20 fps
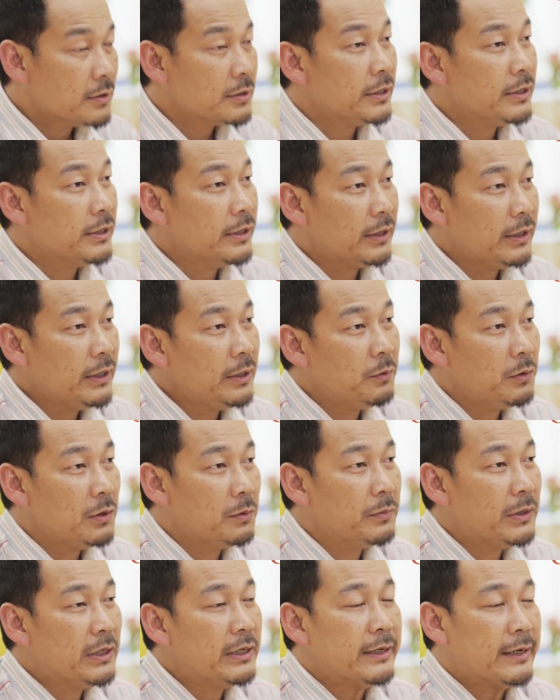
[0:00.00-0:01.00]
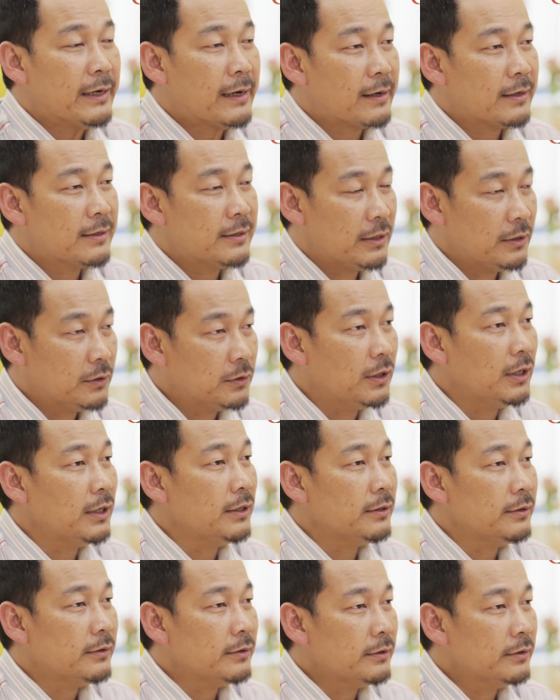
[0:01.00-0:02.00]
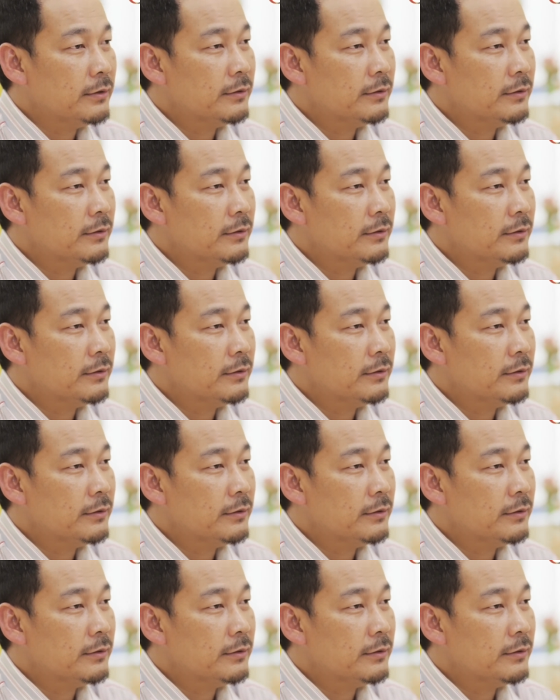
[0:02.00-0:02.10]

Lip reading: Surgery will be the last resort.